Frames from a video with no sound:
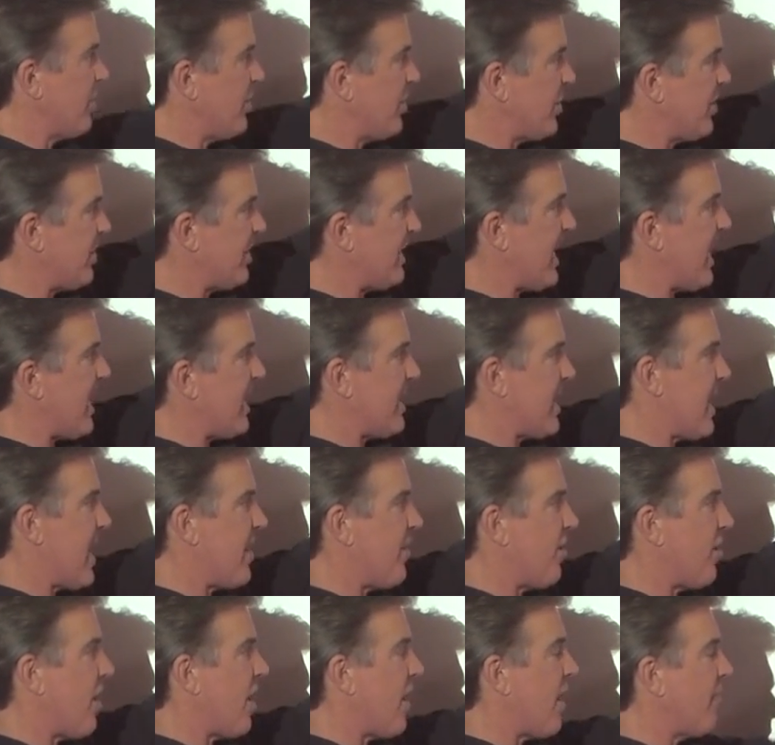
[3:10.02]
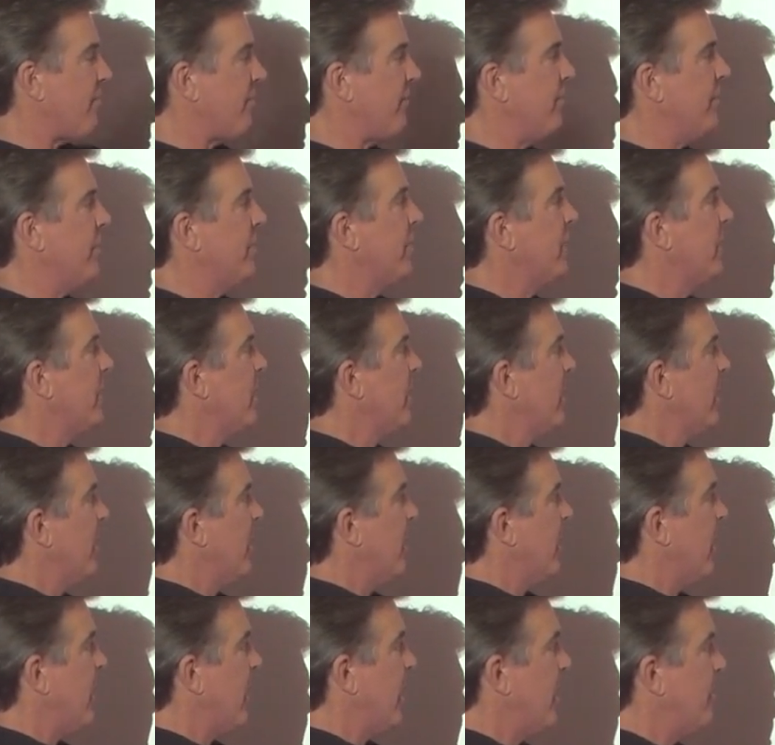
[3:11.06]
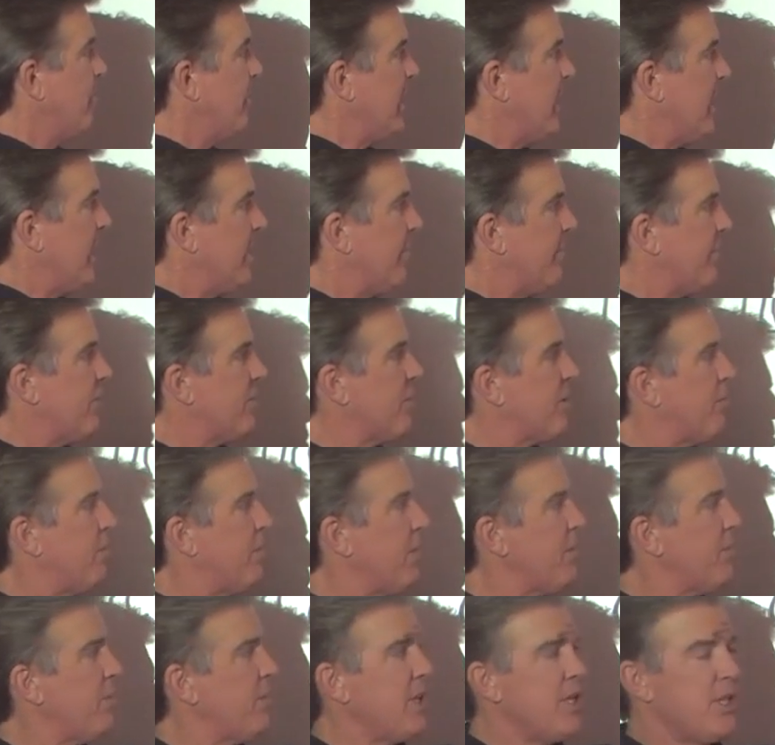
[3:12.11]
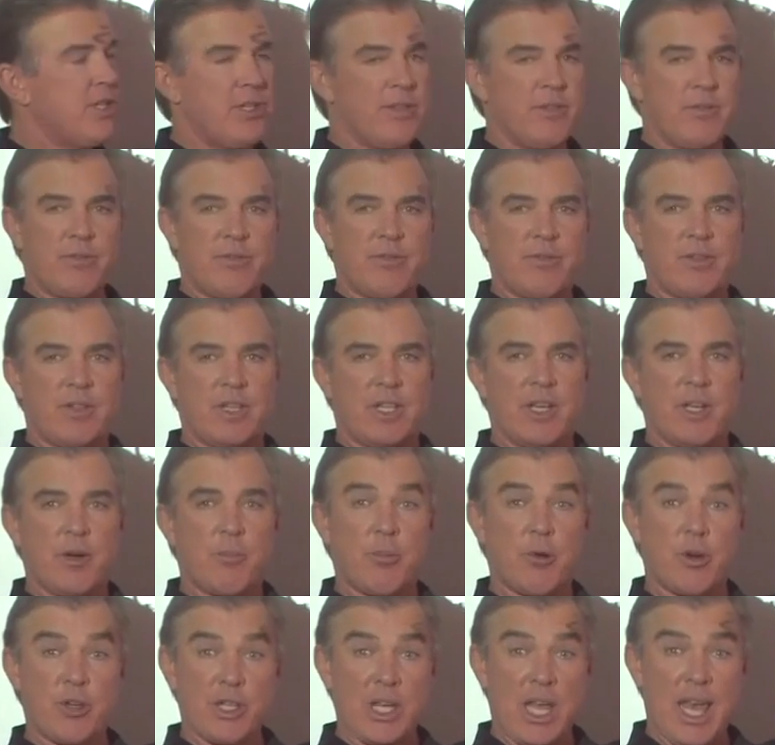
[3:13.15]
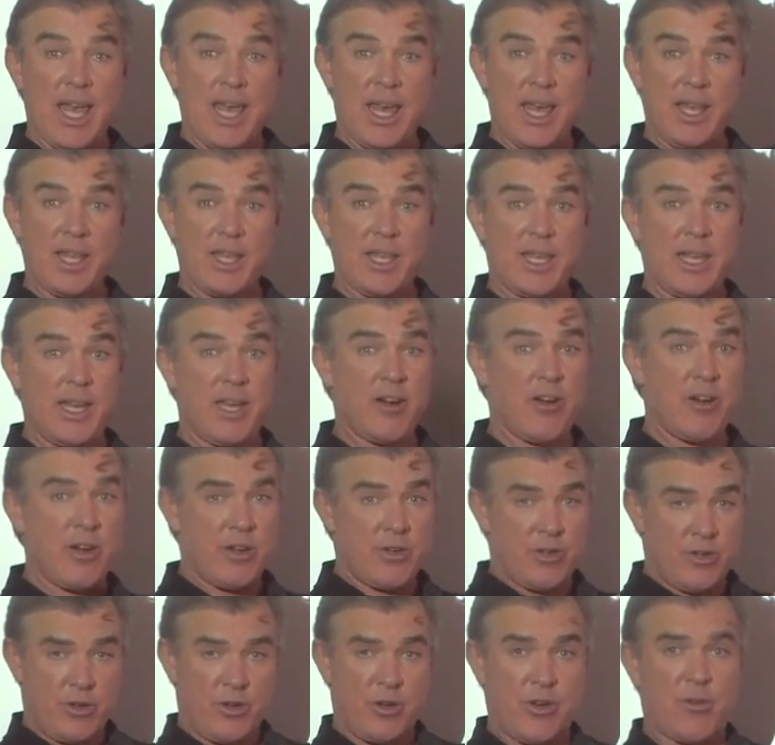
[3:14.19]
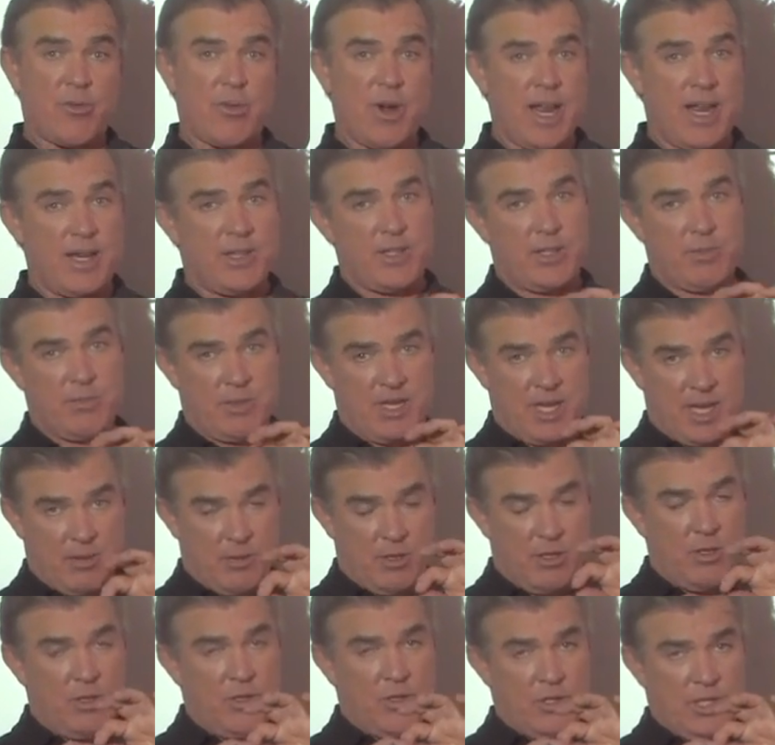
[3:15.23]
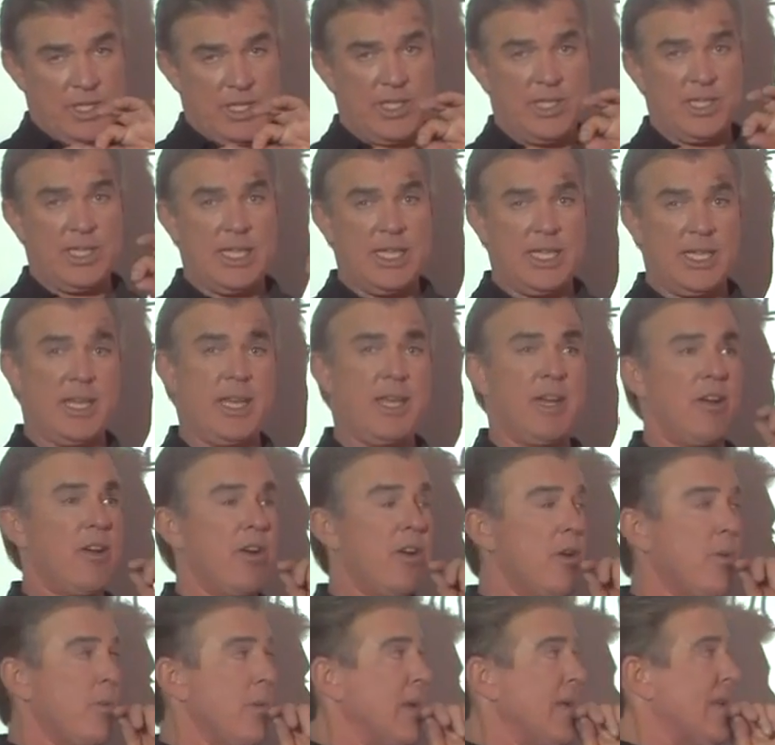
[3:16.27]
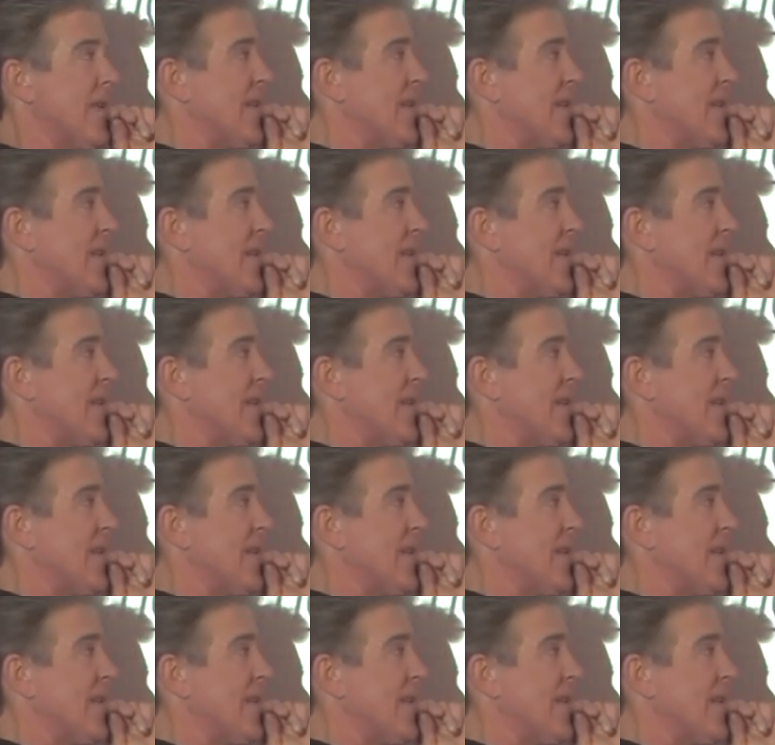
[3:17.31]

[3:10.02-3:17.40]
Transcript: Just take that off. Um, if there's a big bunch of gutta percha ahead of the carrier, turn it around. Sometimes you usually see the carrier on one